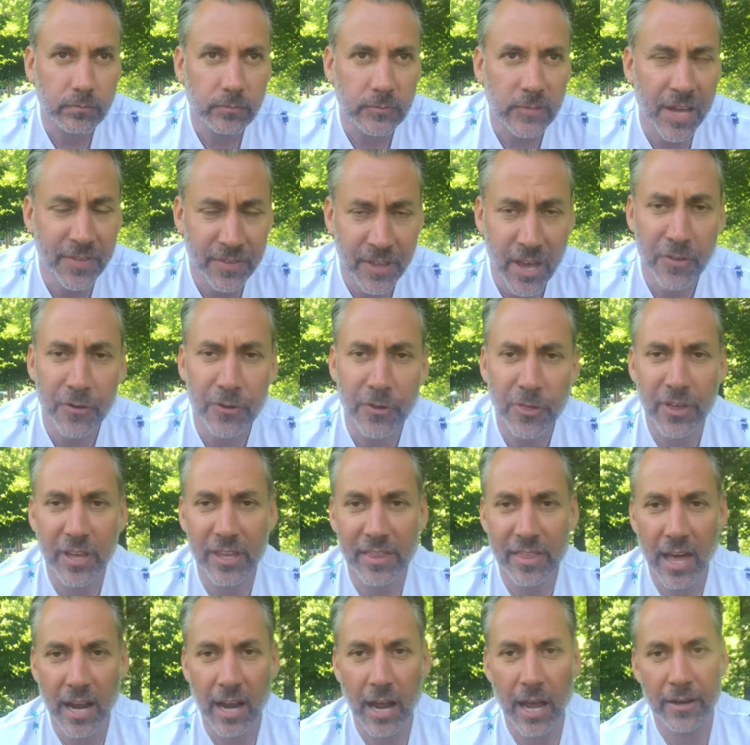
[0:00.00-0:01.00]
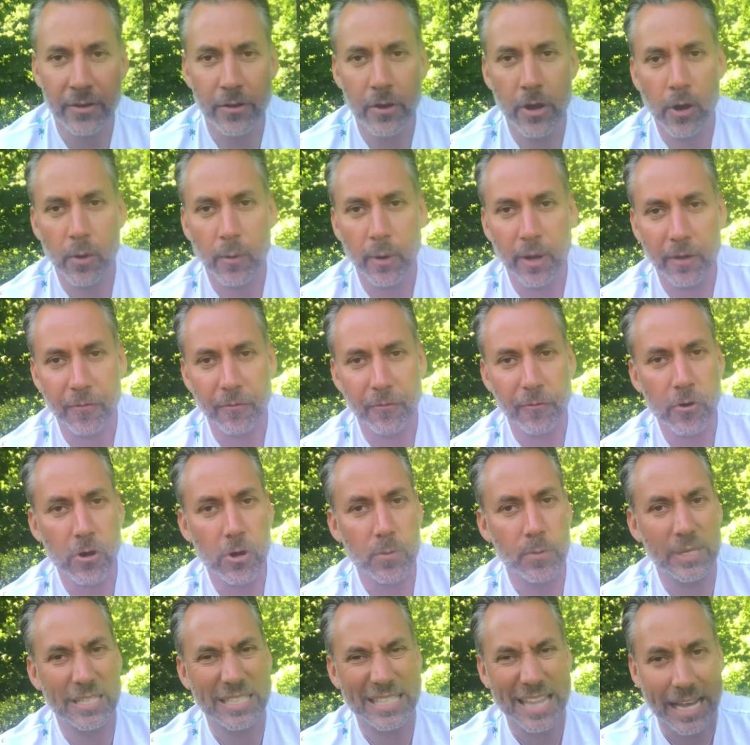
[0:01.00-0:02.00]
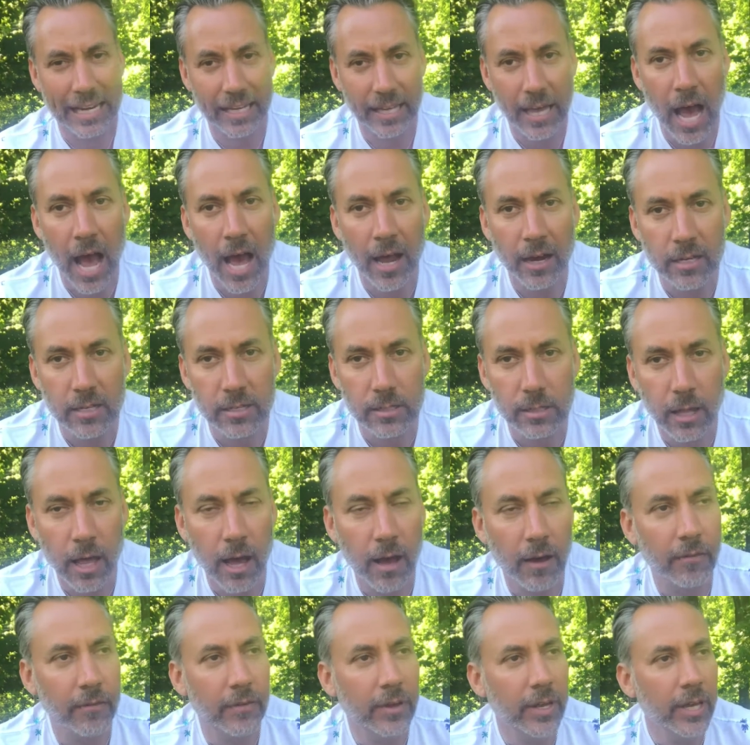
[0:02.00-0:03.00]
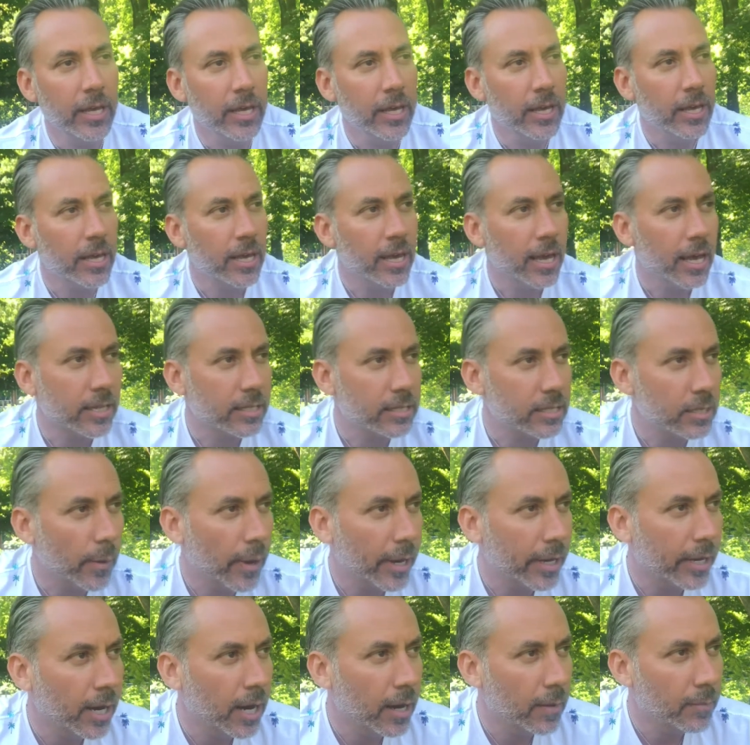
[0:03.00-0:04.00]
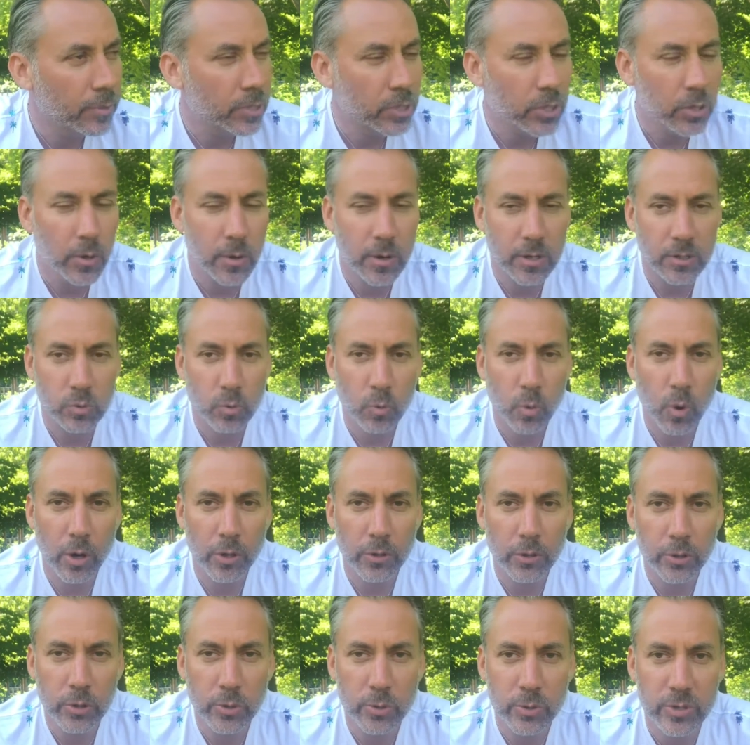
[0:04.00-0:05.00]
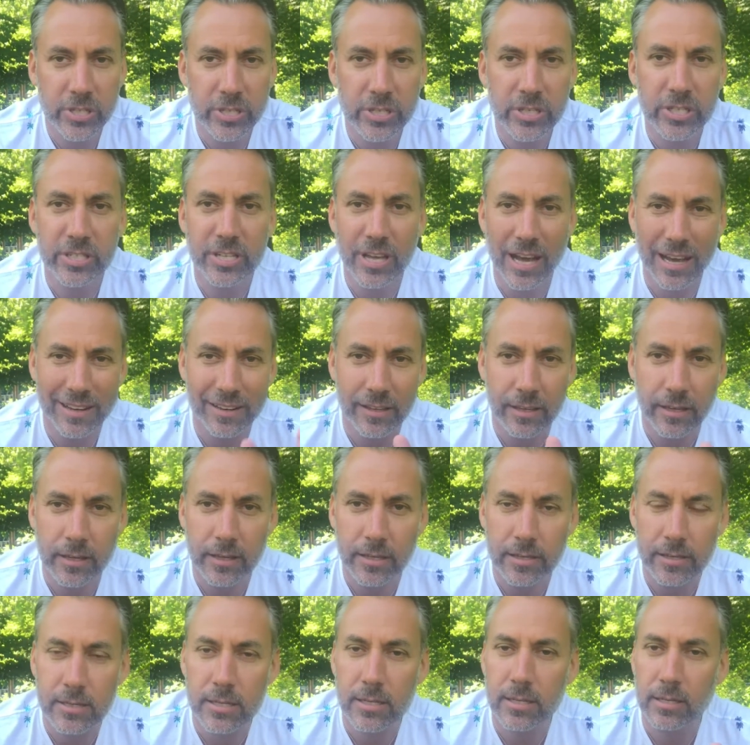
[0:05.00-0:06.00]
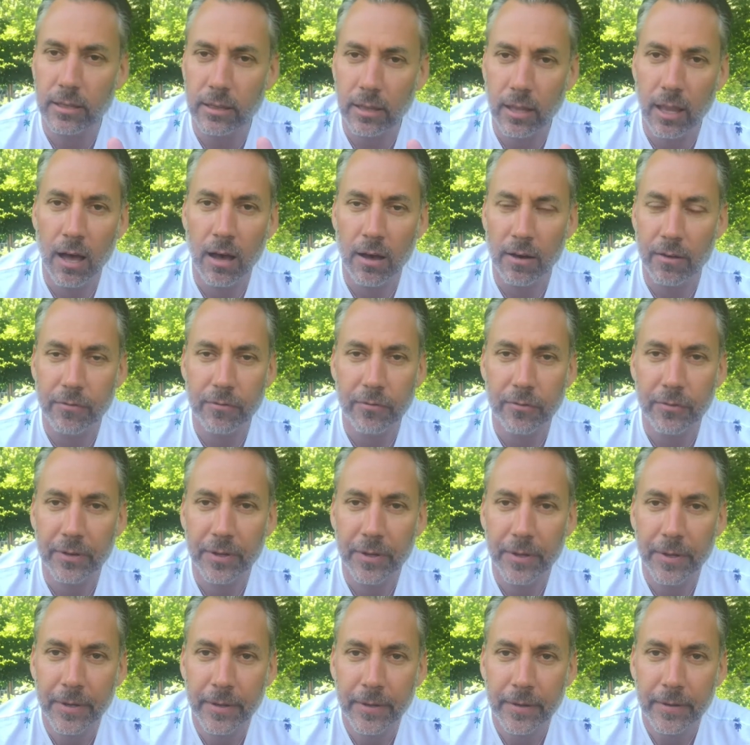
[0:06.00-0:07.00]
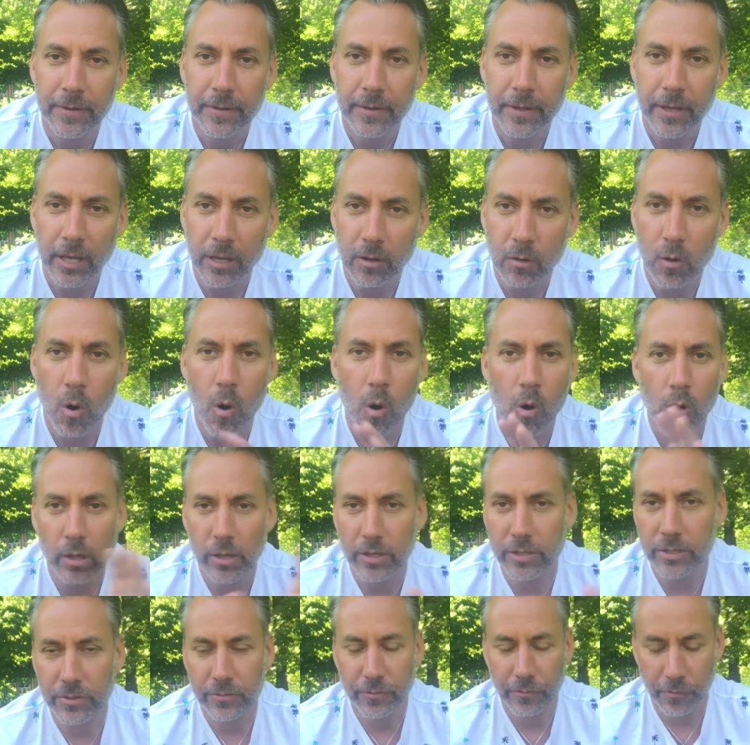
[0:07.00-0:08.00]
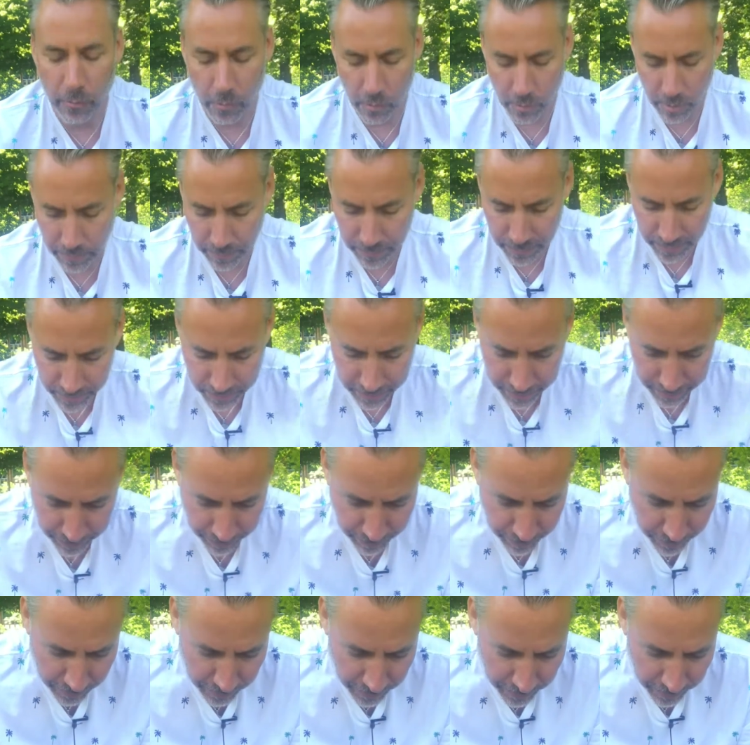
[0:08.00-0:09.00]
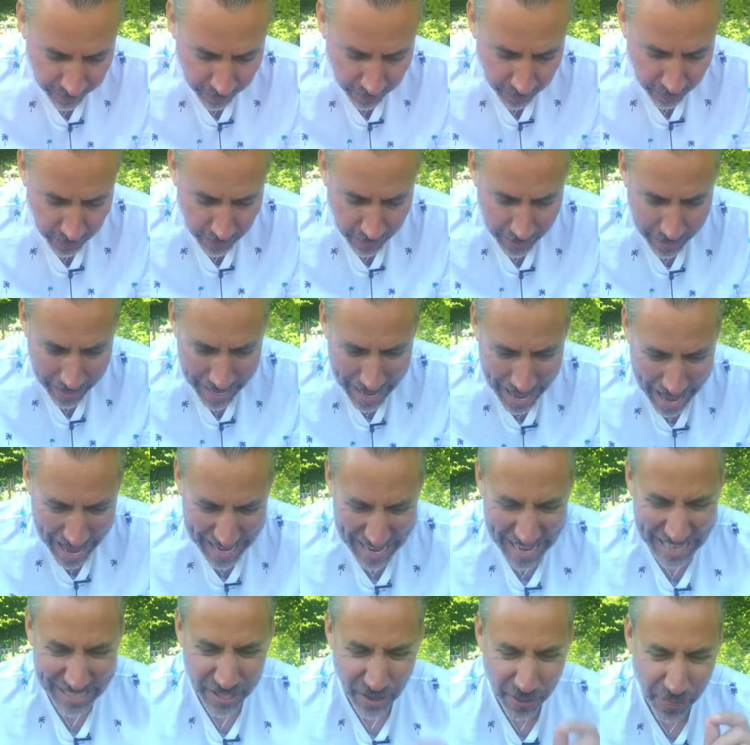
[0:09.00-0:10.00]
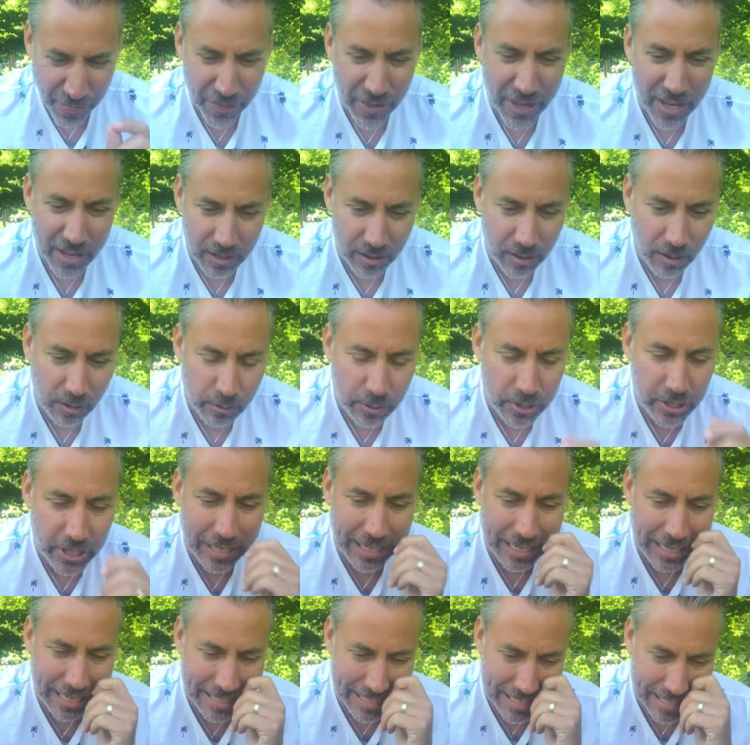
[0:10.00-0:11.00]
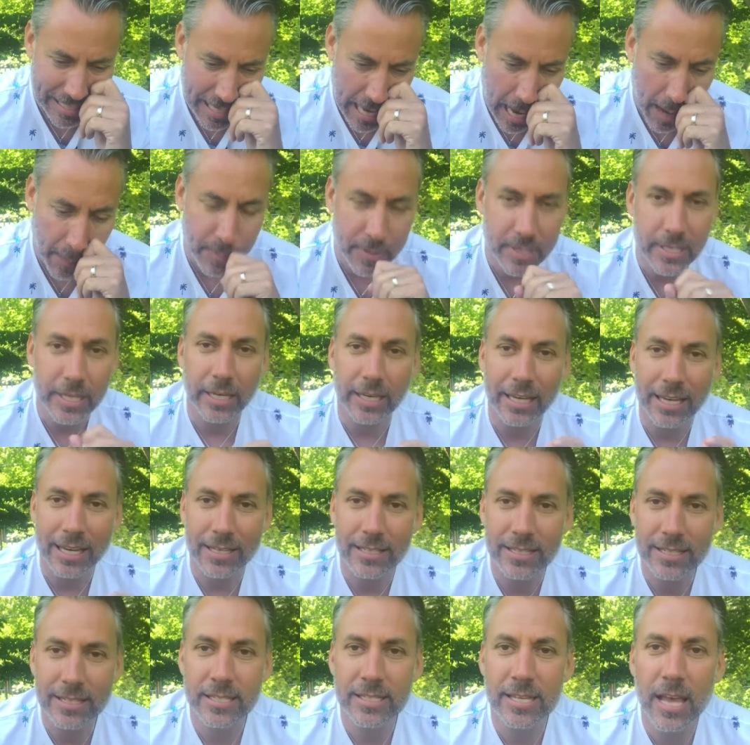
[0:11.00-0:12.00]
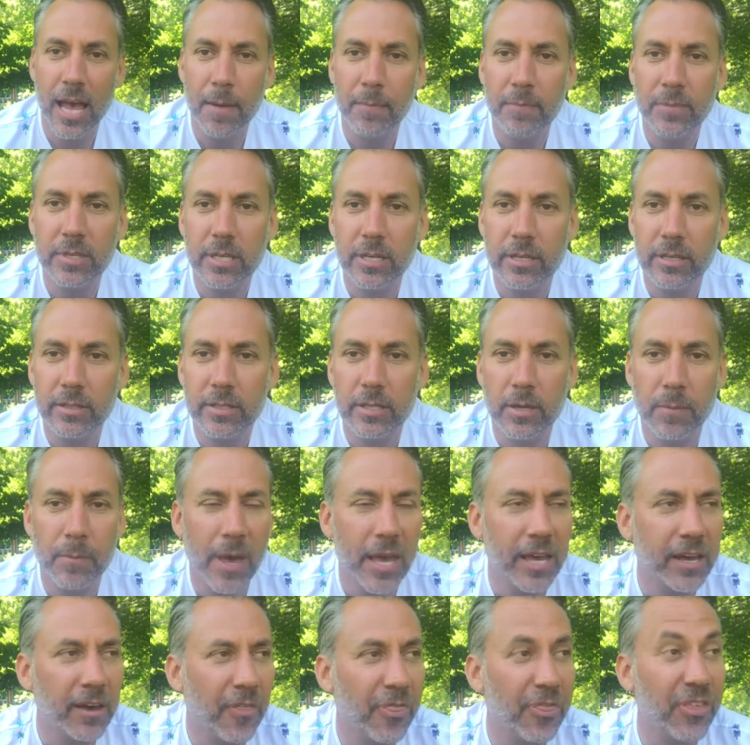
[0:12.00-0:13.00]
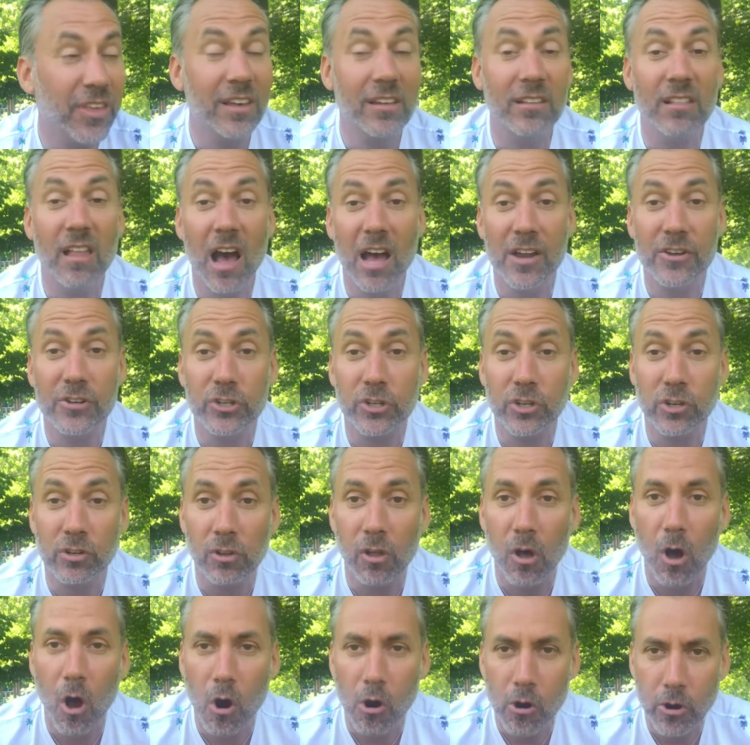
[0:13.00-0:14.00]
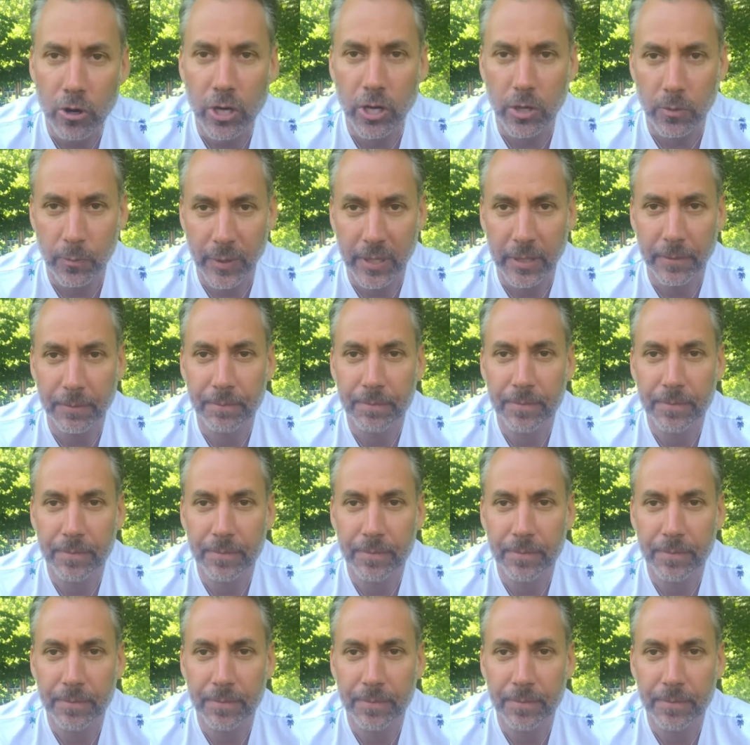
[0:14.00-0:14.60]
And the other thing that I know and affirm is that God is love. And so I come to you as one who studies love in all its forms. And as a theologian, it's tempting to make a theological argument,